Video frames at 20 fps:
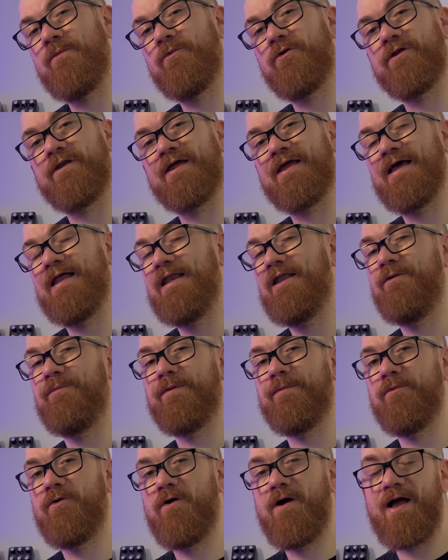we're going to get a little
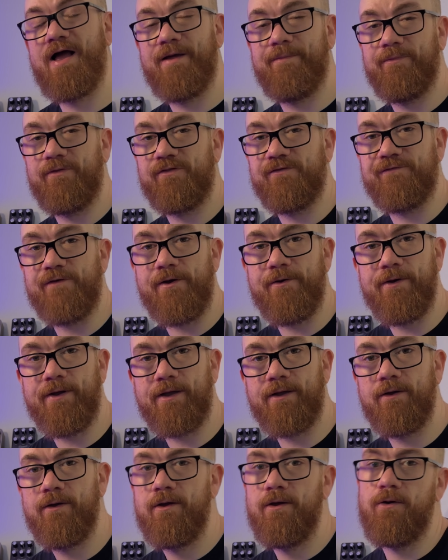bit more
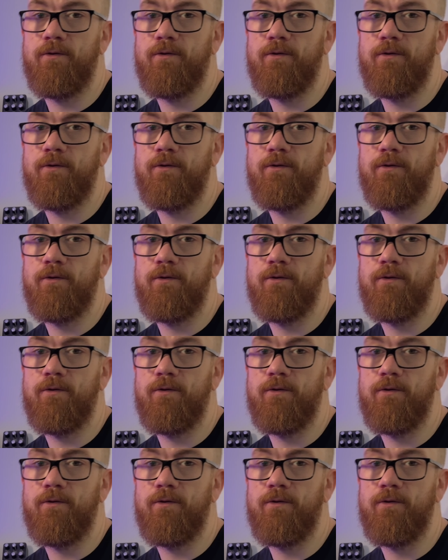atmospheric.